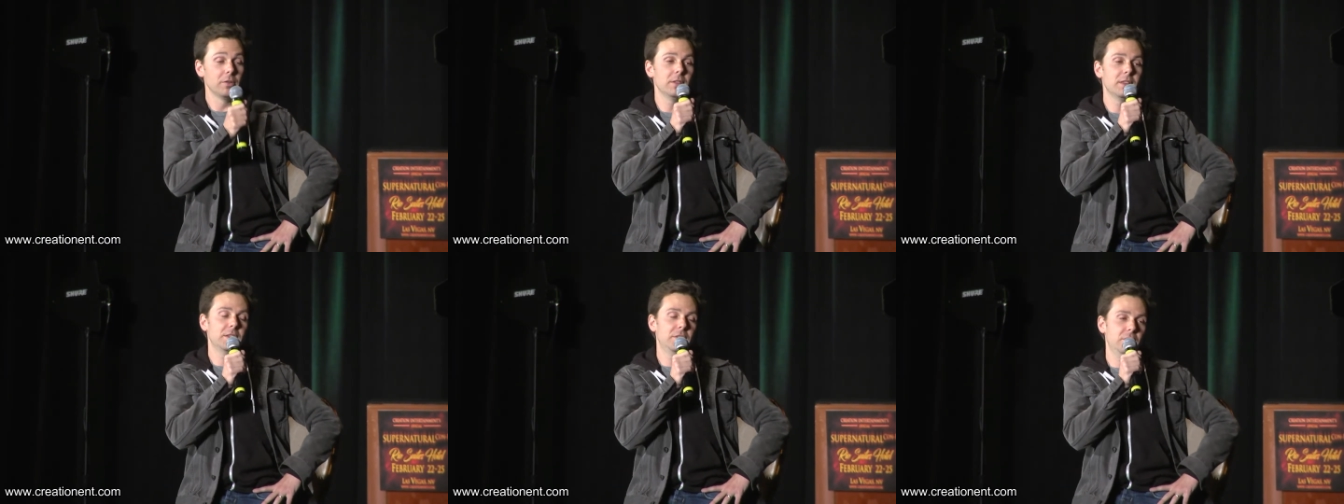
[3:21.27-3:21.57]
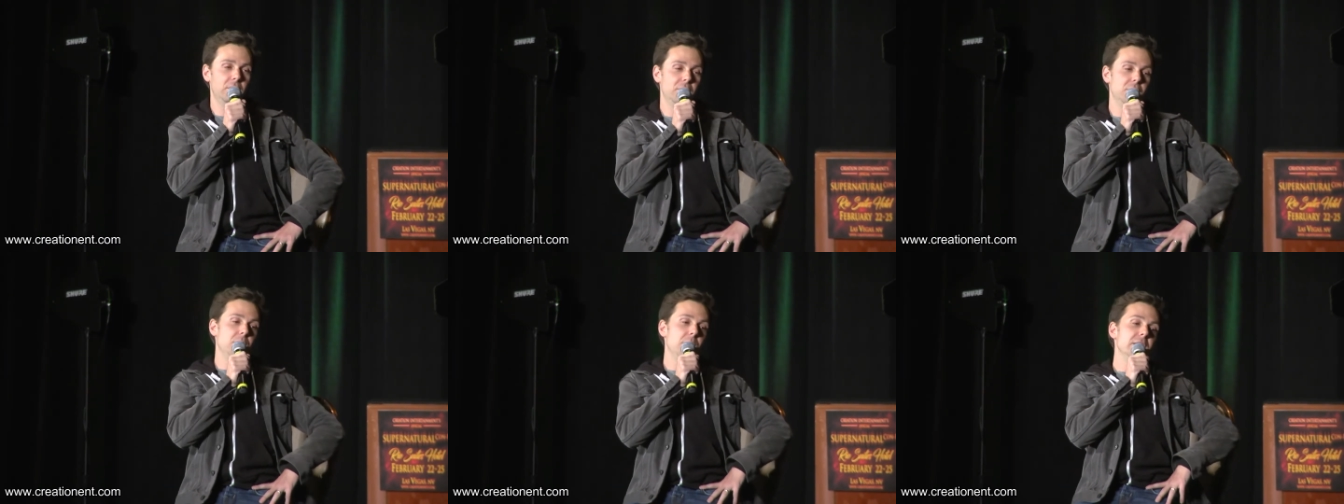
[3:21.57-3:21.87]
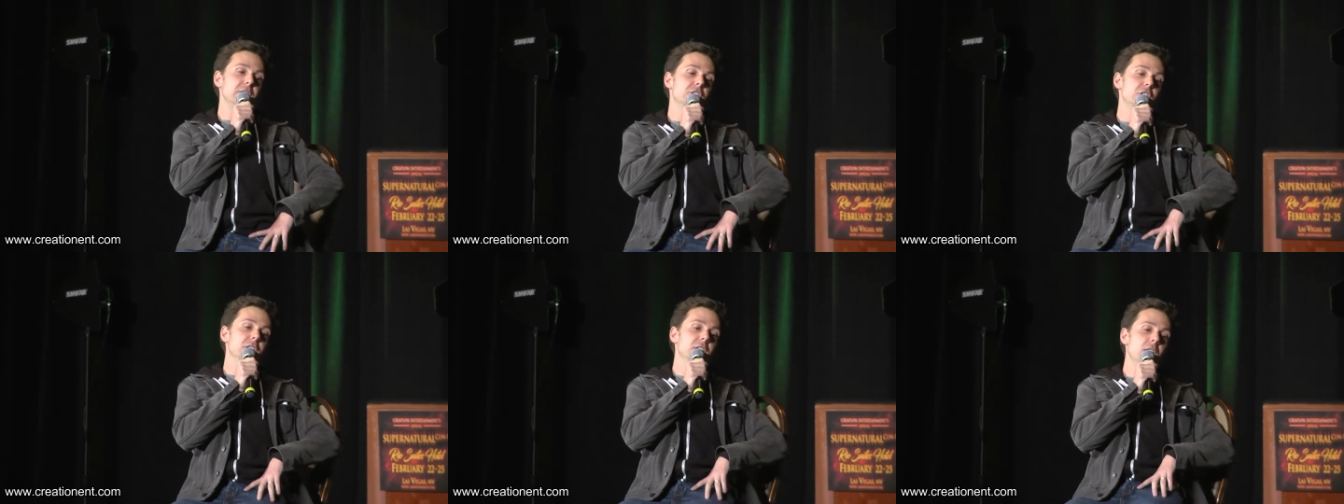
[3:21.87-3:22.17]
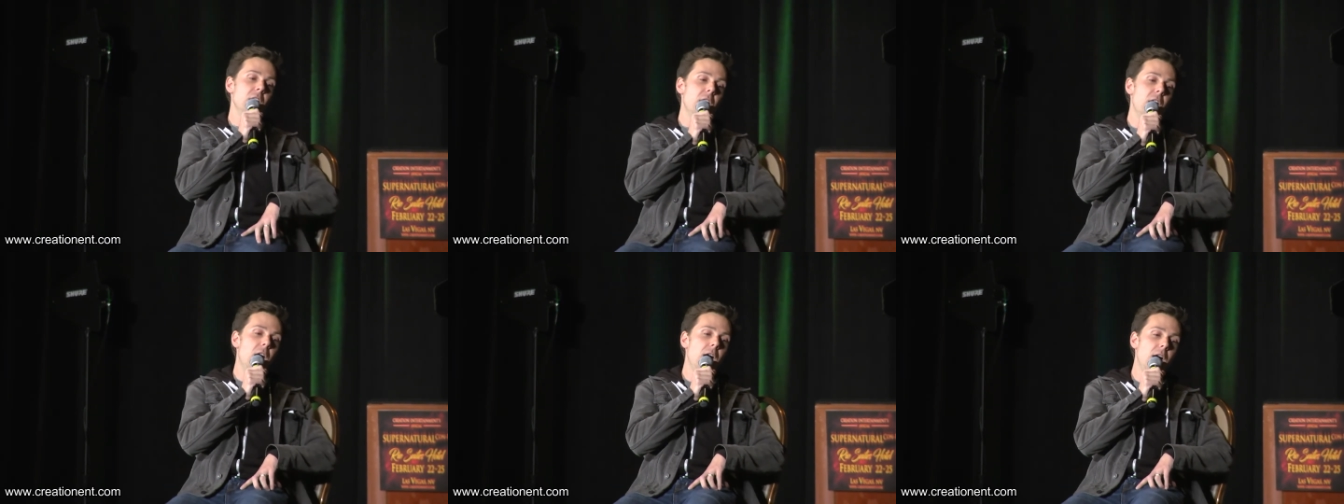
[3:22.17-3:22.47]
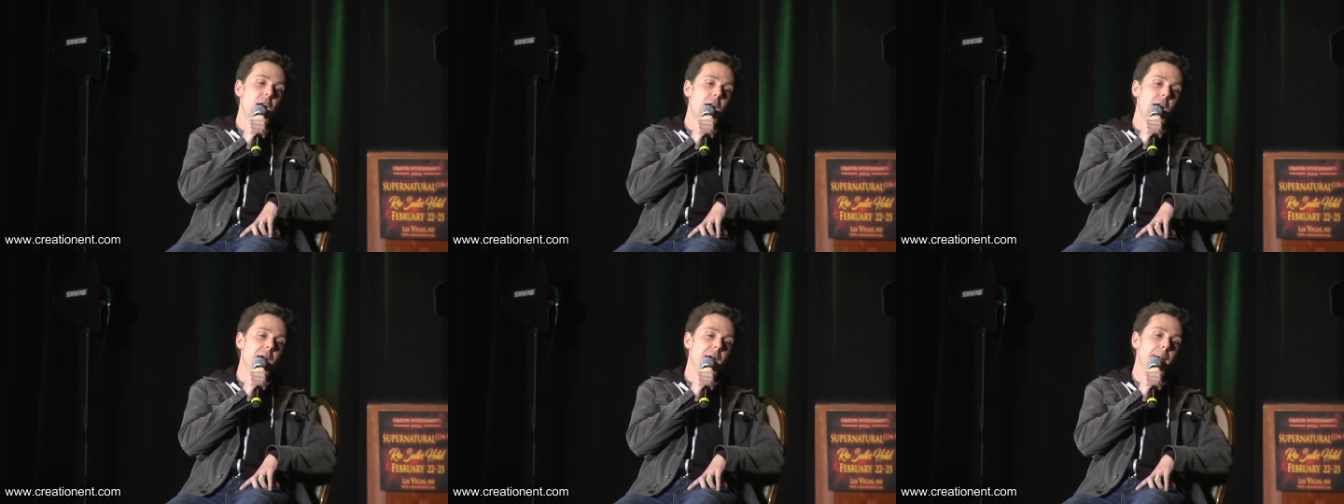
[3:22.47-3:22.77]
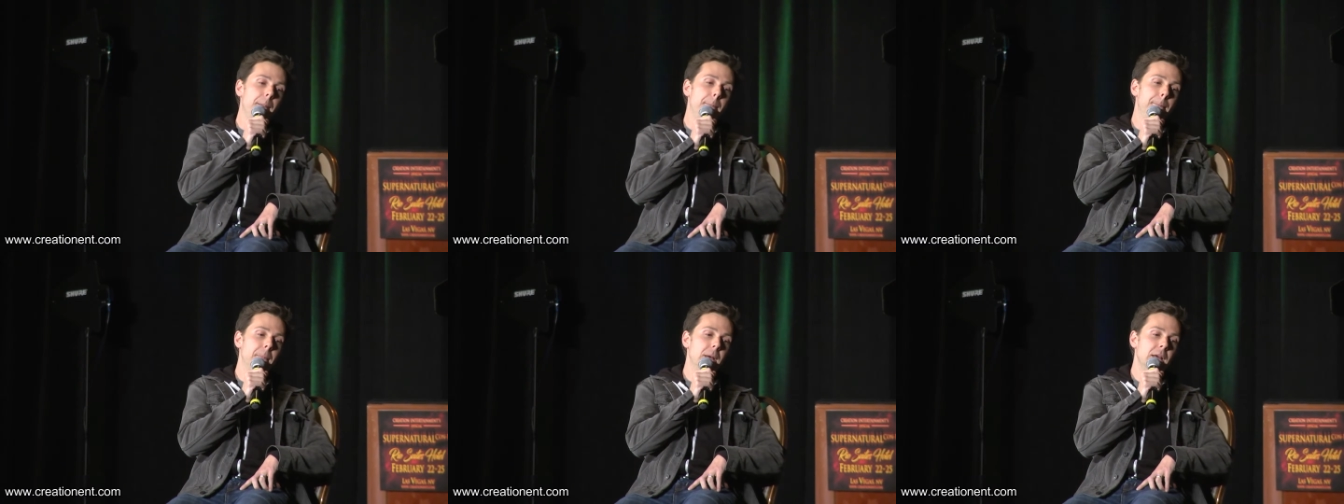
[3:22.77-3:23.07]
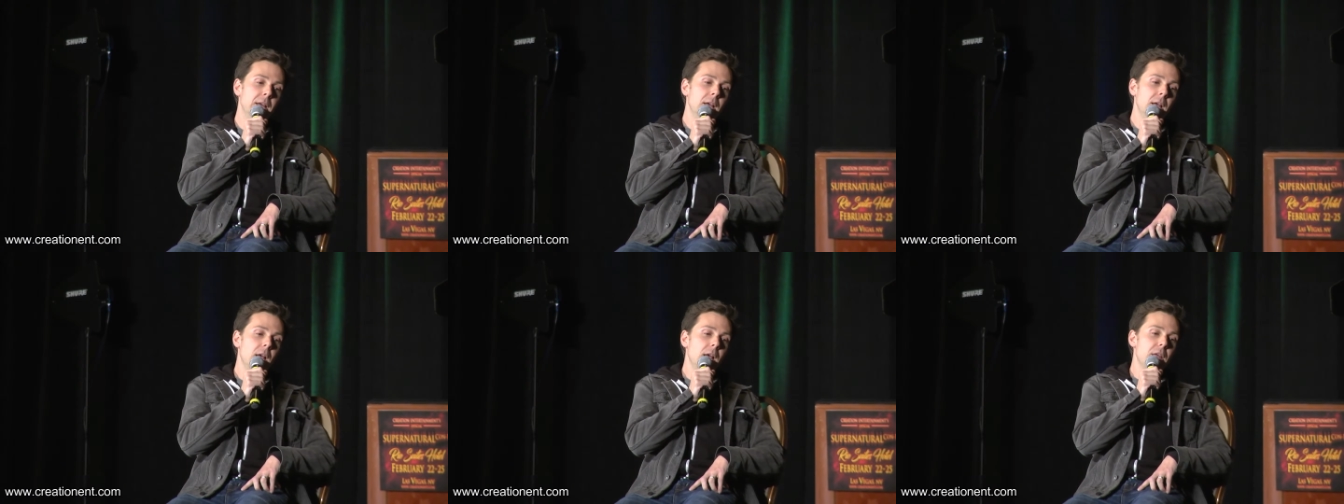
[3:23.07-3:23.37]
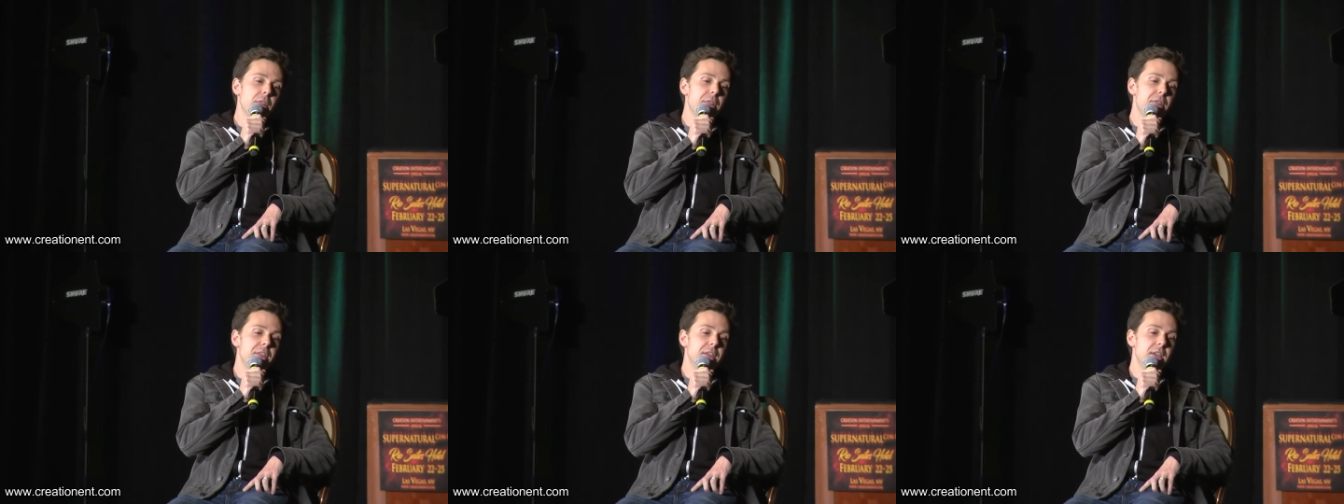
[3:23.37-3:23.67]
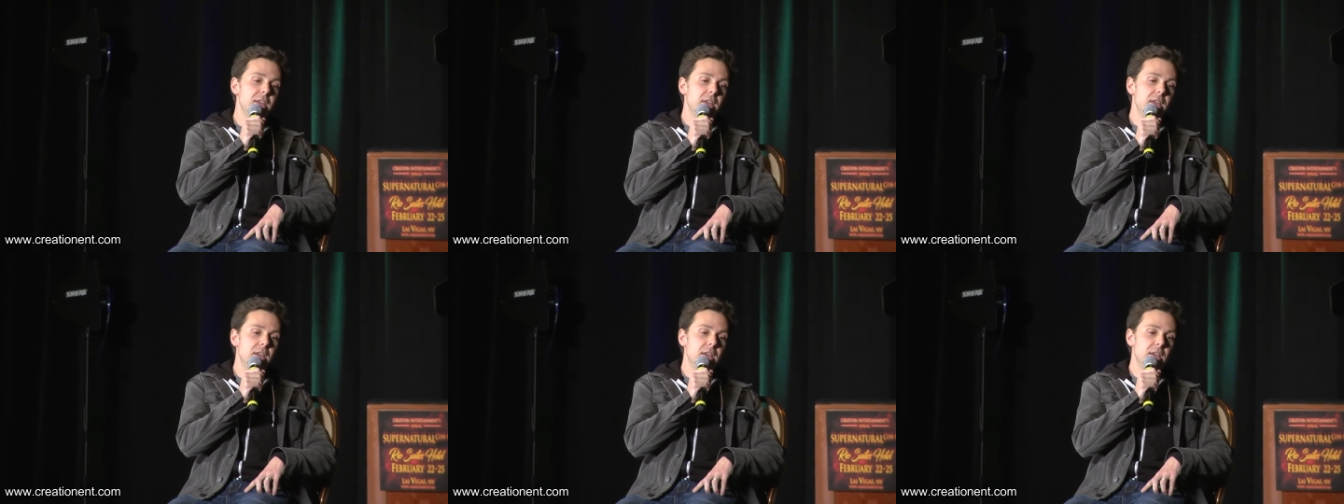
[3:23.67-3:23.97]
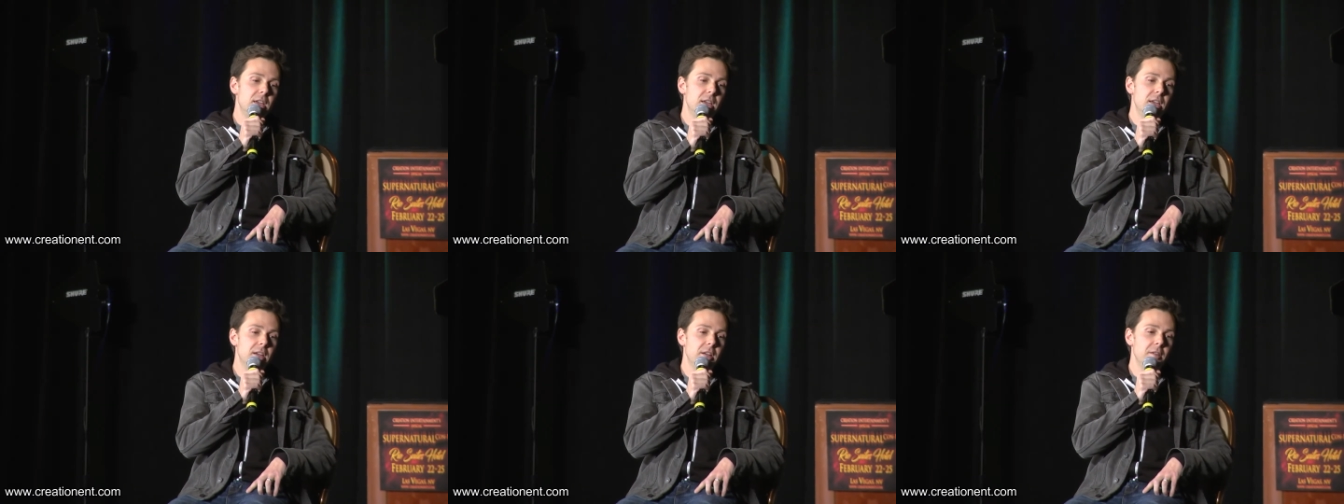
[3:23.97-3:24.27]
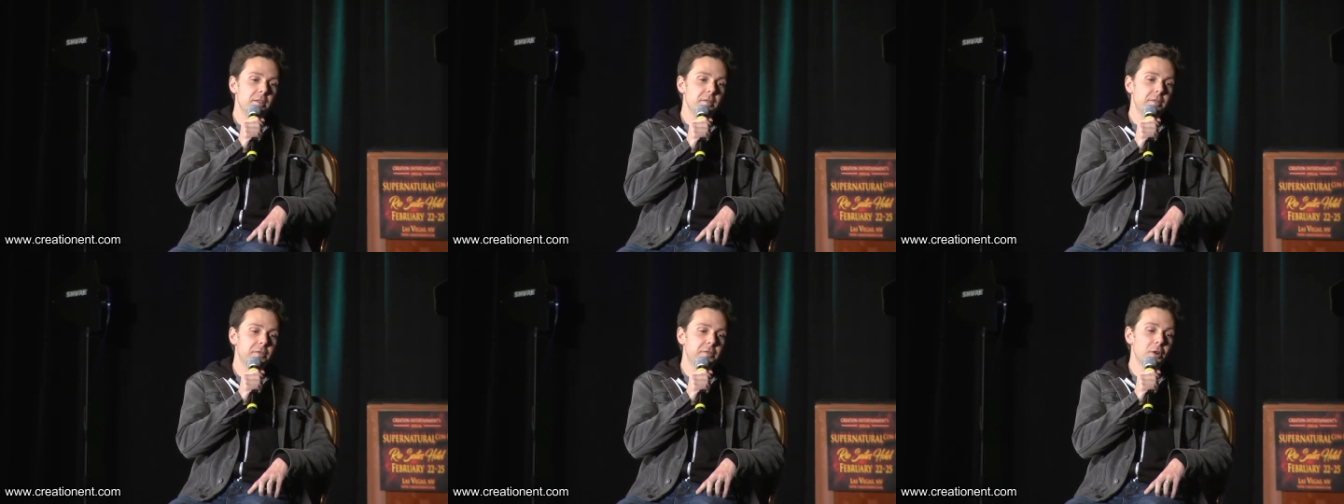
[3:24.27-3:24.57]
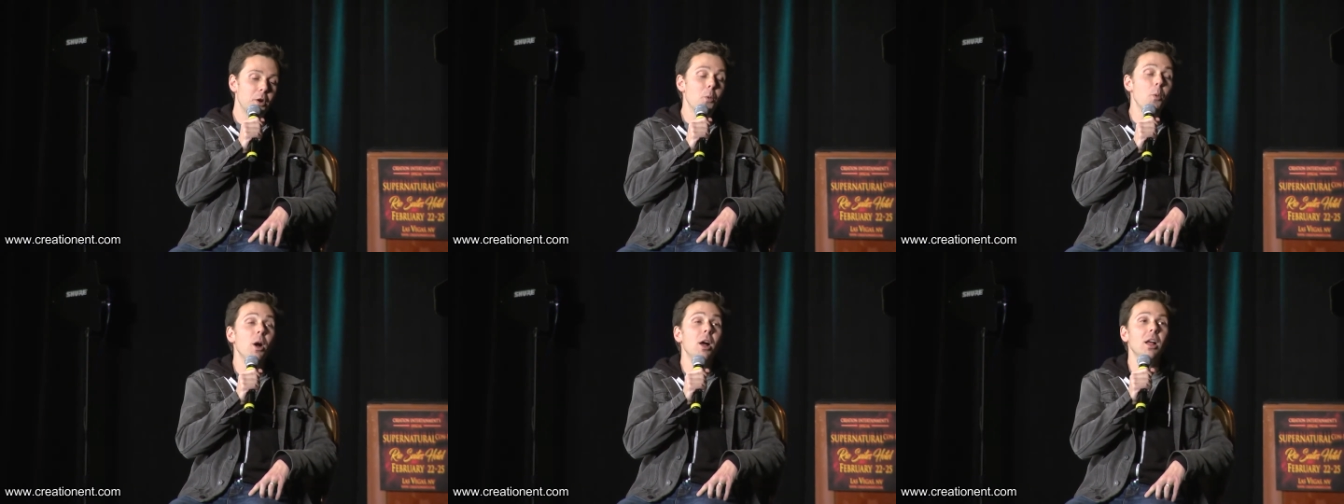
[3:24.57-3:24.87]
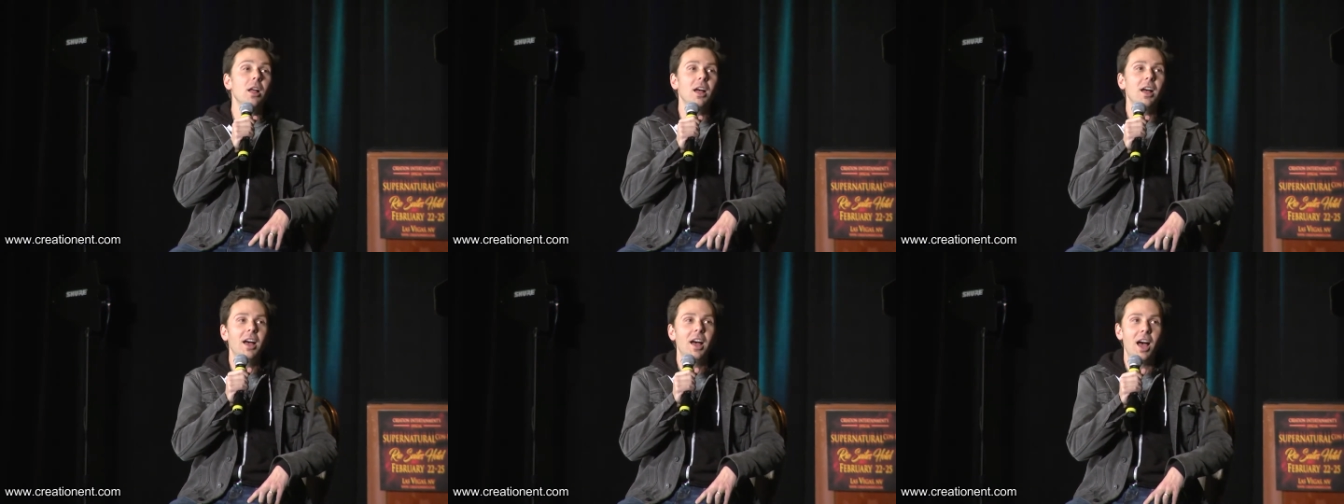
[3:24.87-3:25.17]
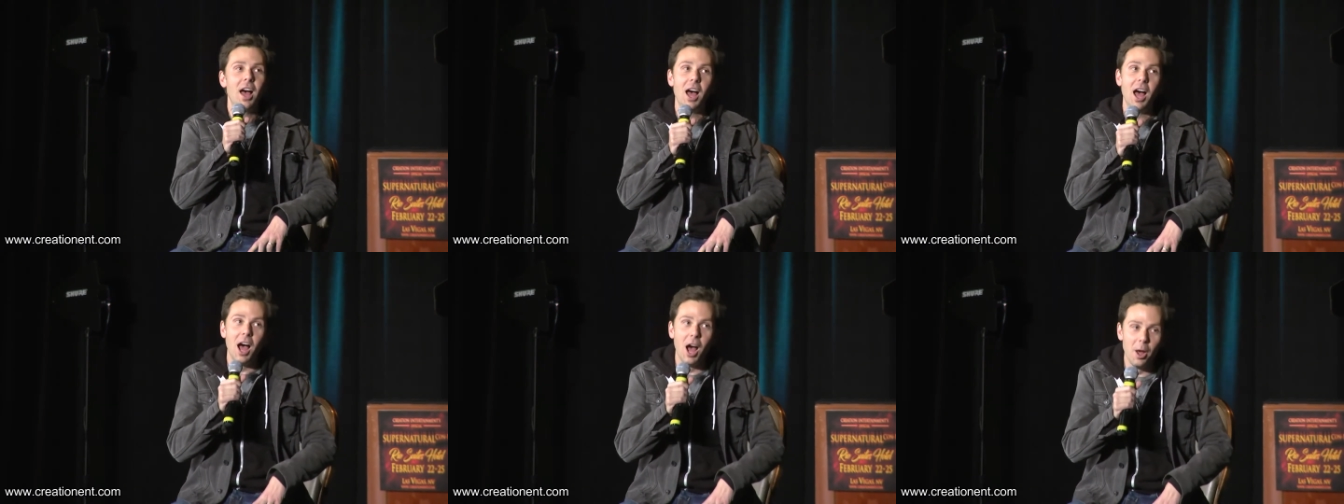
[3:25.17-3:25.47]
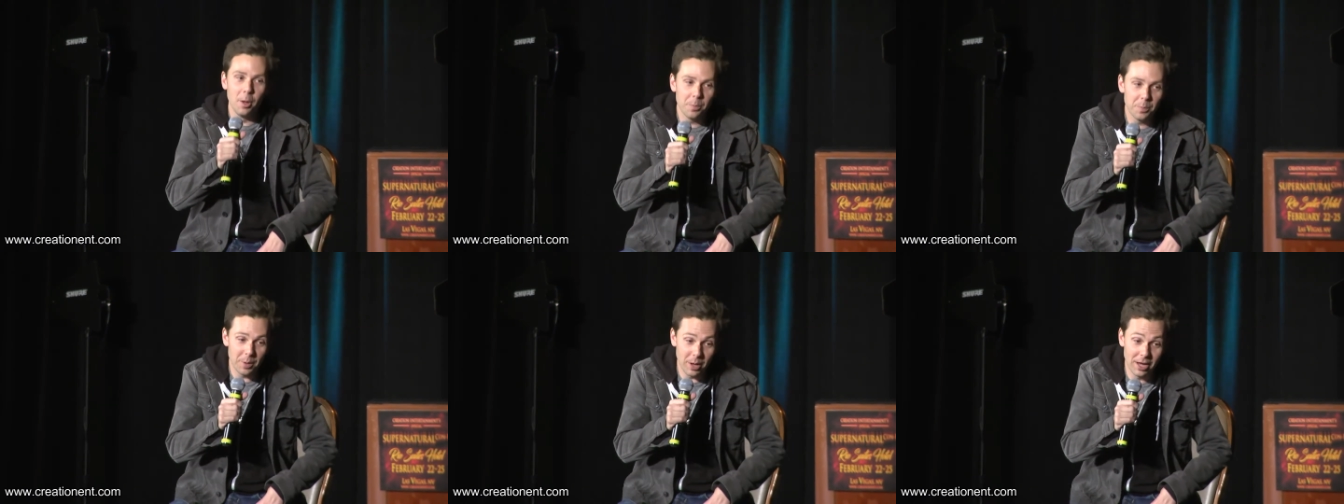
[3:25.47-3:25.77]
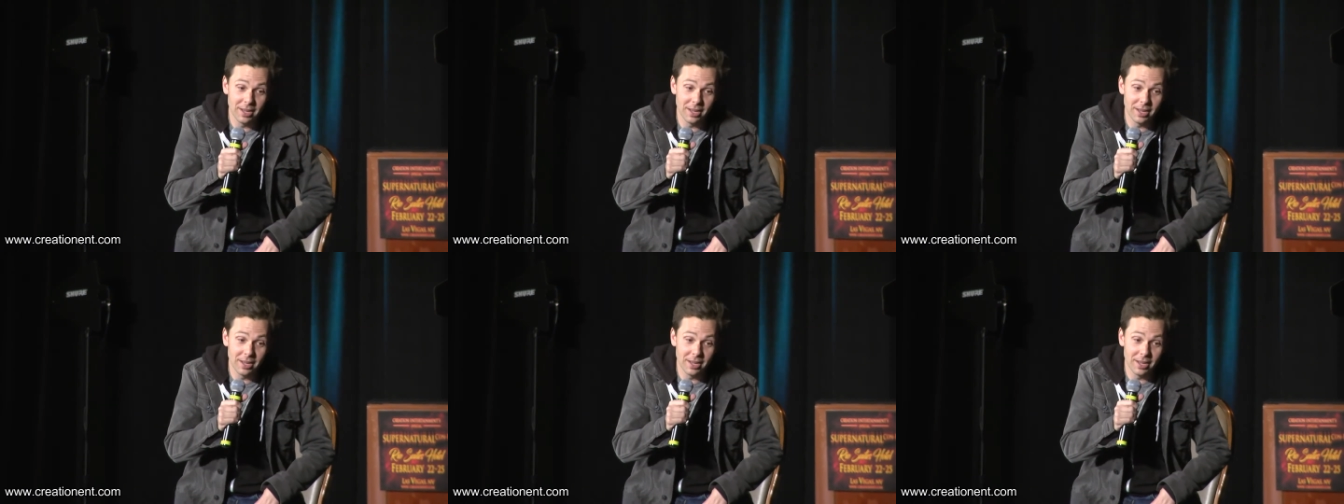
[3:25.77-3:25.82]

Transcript: that's a good question. Um, the well, I,